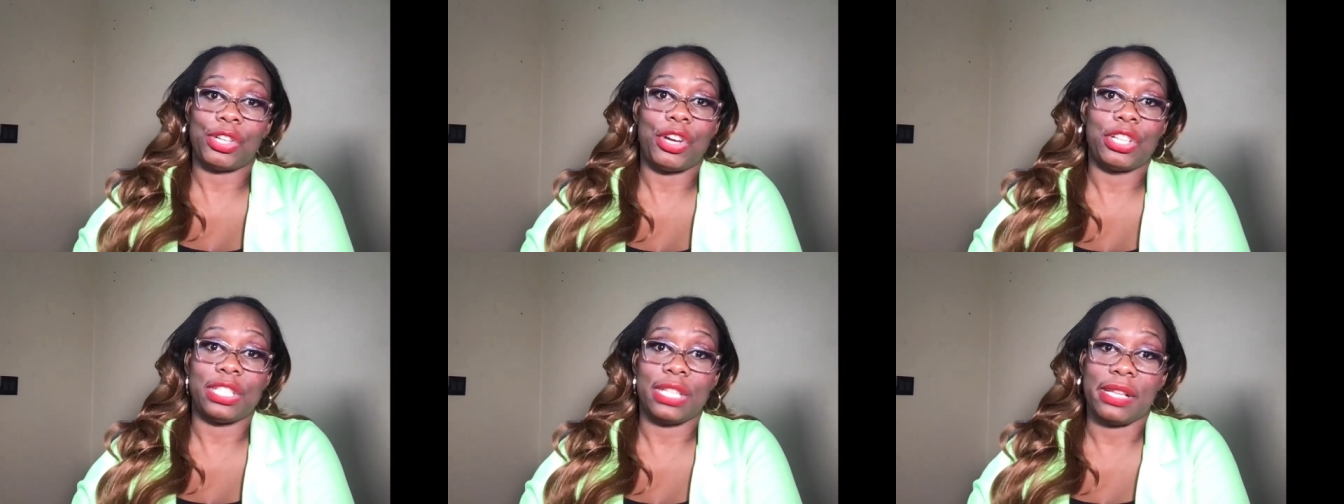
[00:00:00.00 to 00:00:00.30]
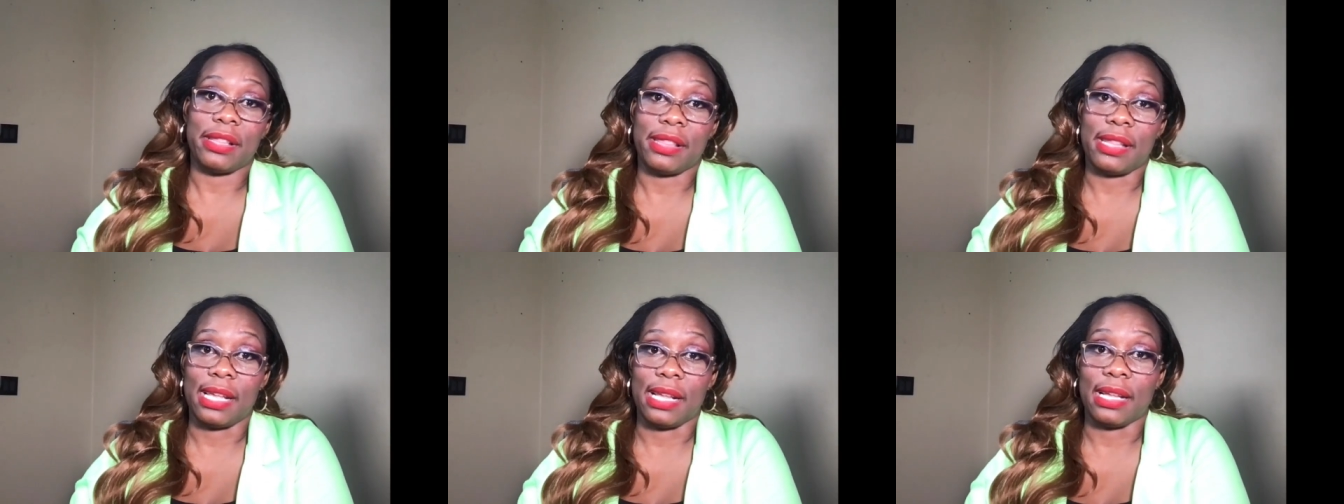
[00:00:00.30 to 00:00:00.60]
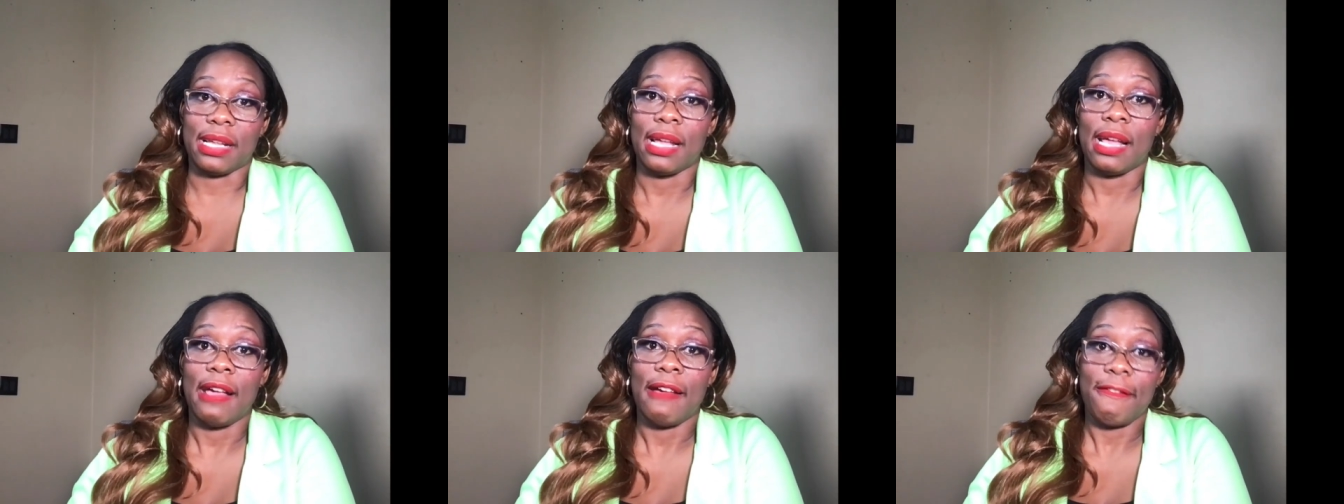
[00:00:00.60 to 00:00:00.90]
urgent
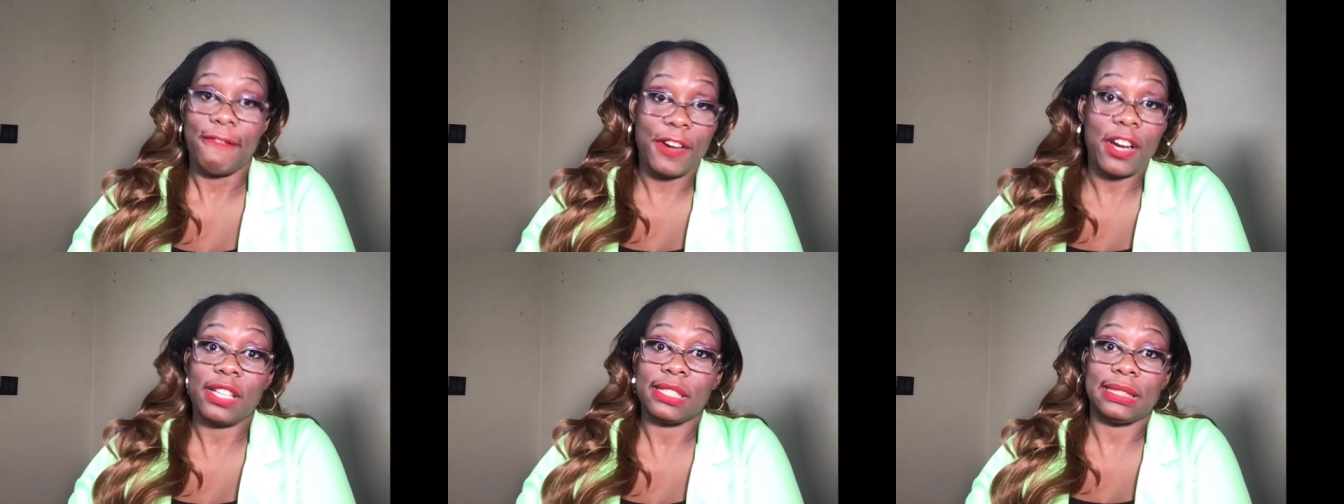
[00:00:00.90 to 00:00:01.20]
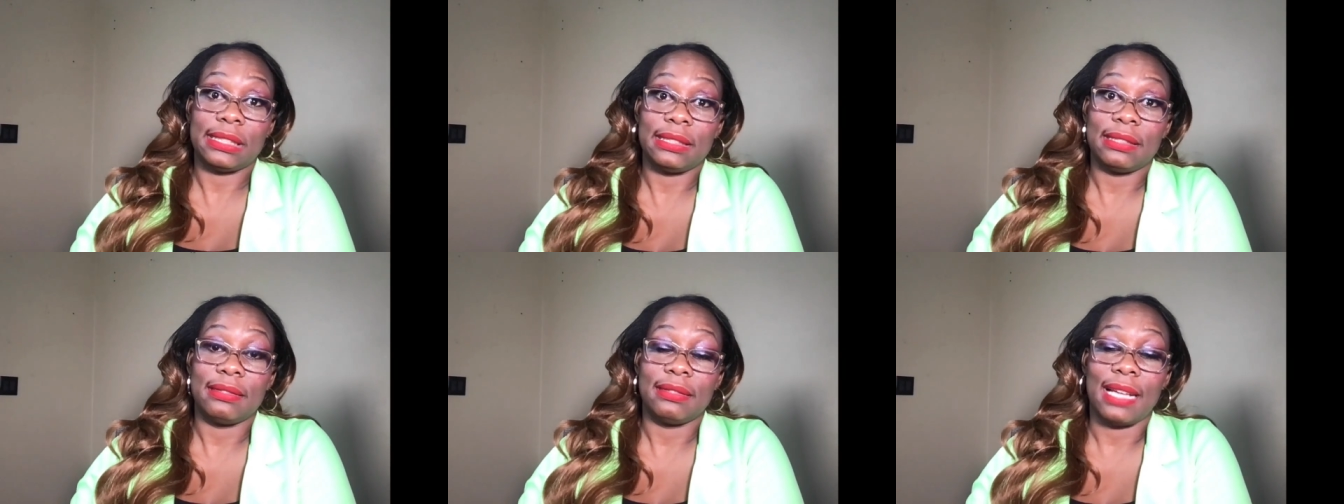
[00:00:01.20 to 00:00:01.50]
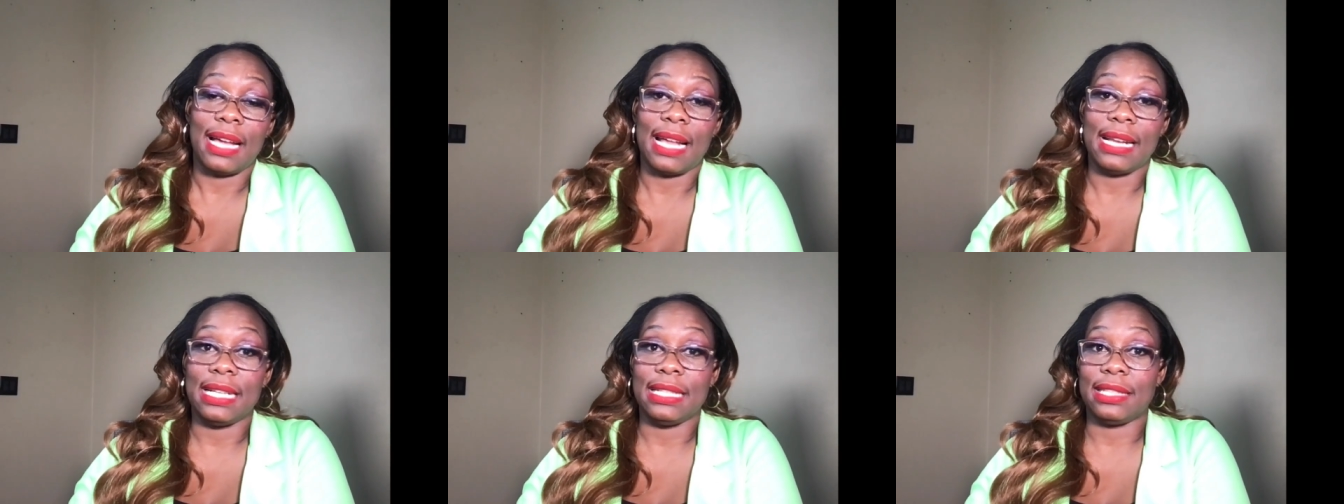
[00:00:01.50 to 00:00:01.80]
thing first.
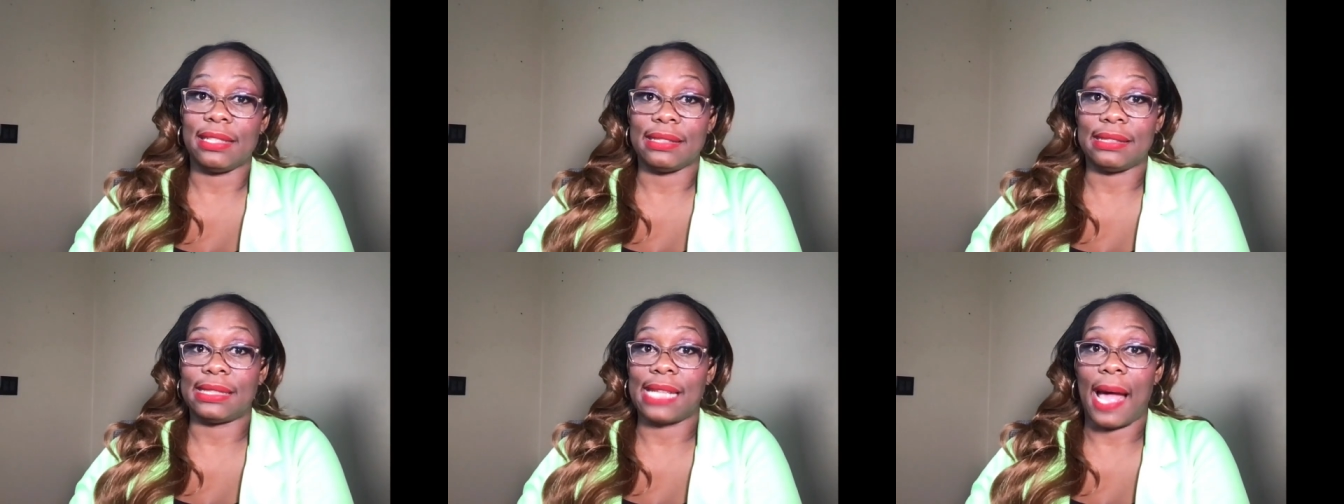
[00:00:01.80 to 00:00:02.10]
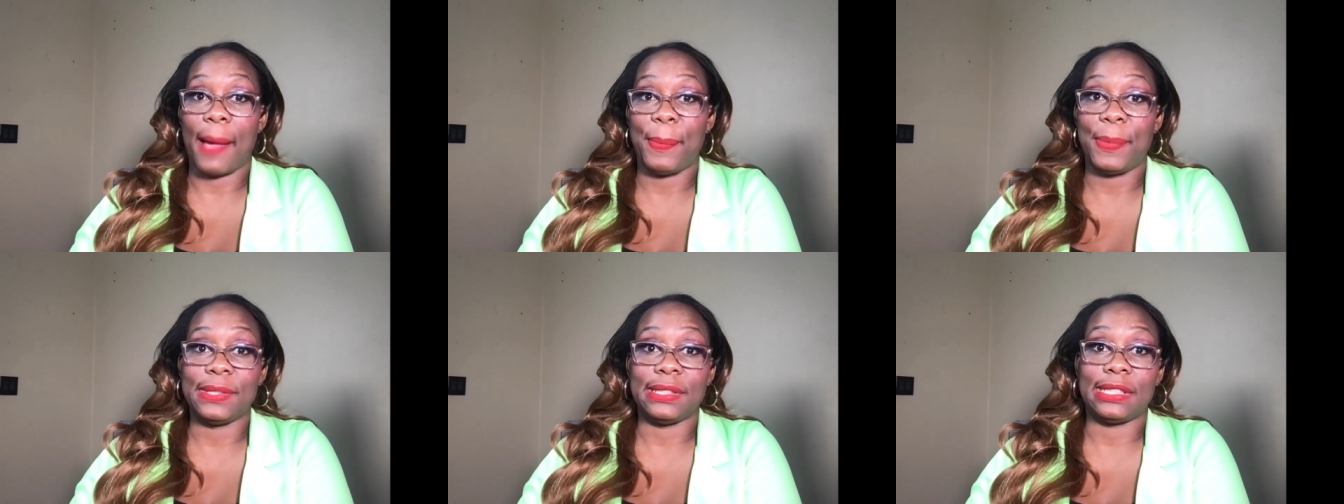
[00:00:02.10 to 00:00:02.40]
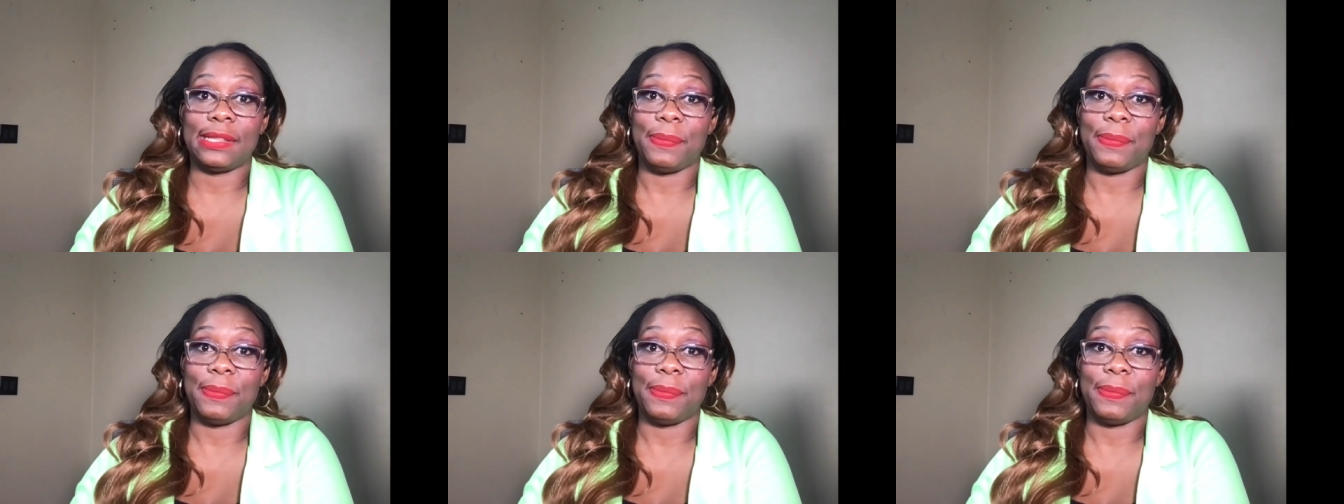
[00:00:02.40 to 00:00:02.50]
And it just happens